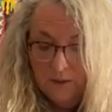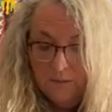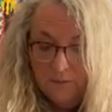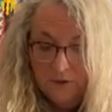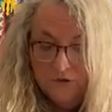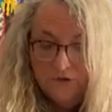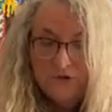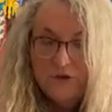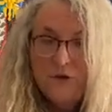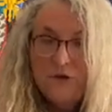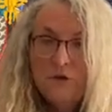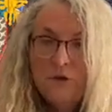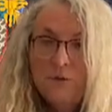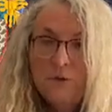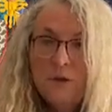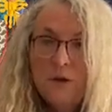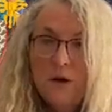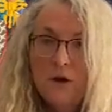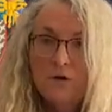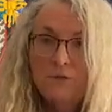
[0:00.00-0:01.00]
But she knew
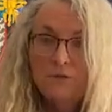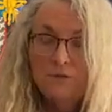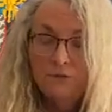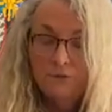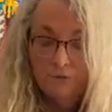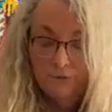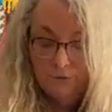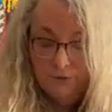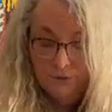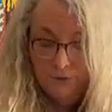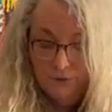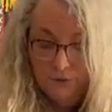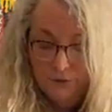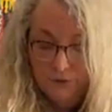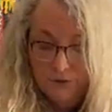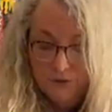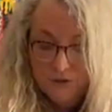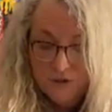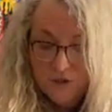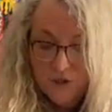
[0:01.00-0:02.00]
enough
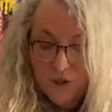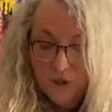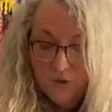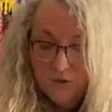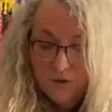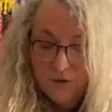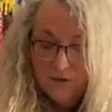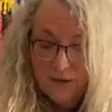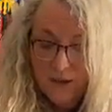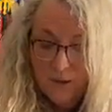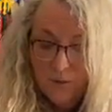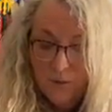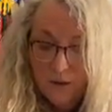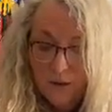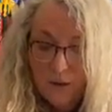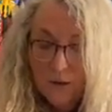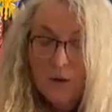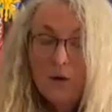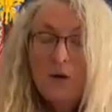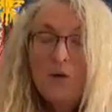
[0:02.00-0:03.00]
to know that there
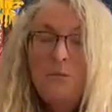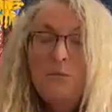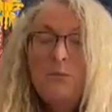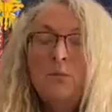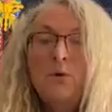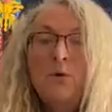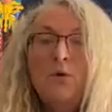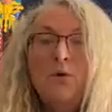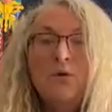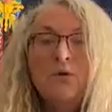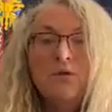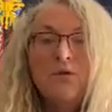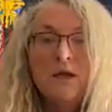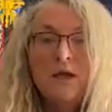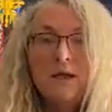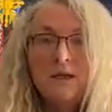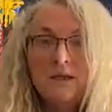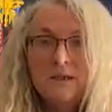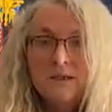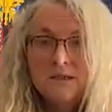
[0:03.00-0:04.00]
were more
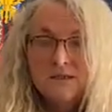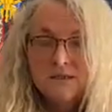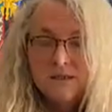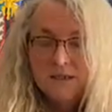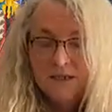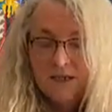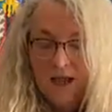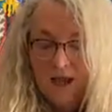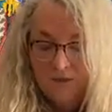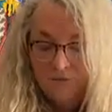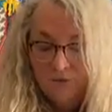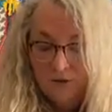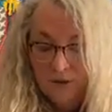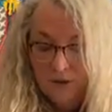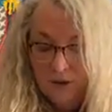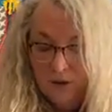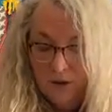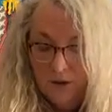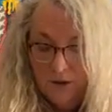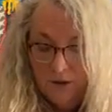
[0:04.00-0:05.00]
things in heaven
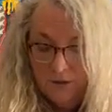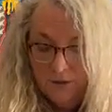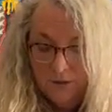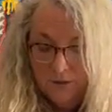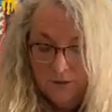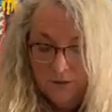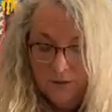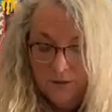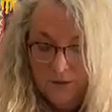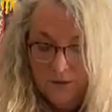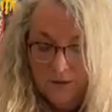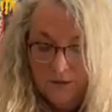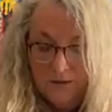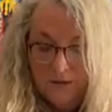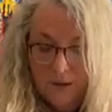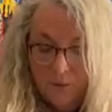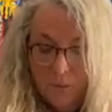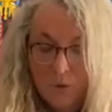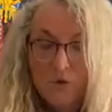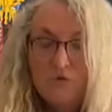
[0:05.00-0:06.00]
and earth
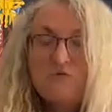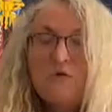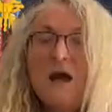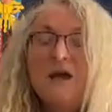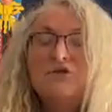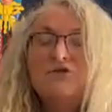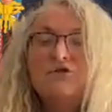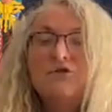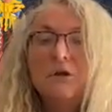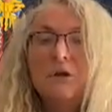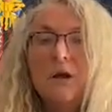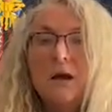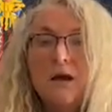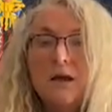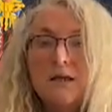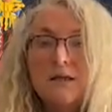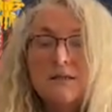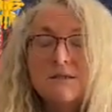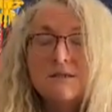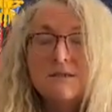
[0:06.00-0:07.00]
than were
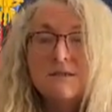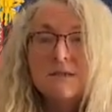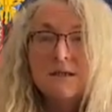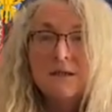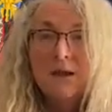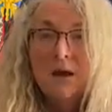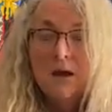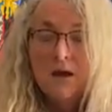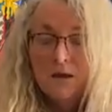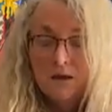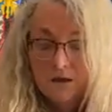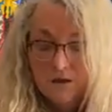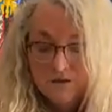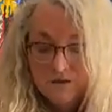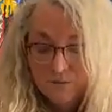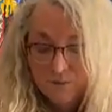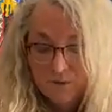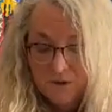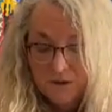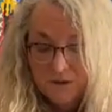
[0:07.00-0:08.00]
rationalised in her
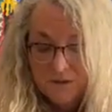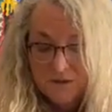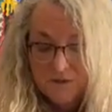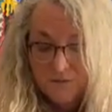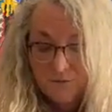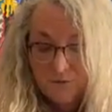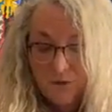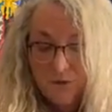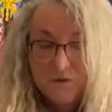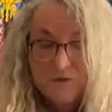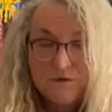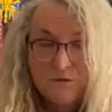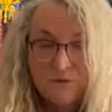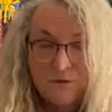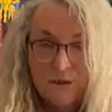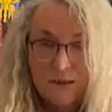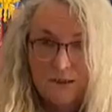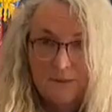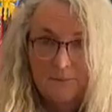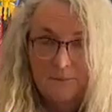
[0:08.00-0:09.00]
husband's
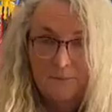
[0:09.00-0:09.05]
philosophy.